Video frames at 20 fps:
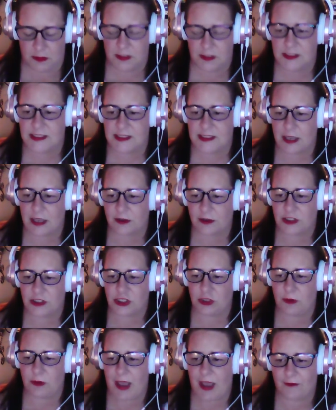Zelda, do
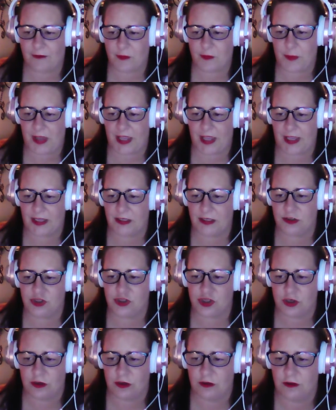you have a
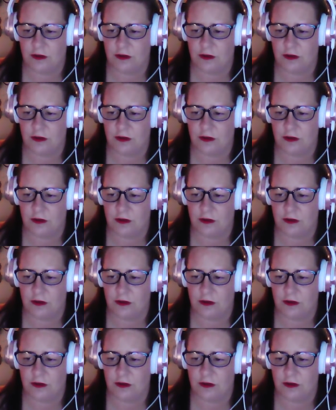page?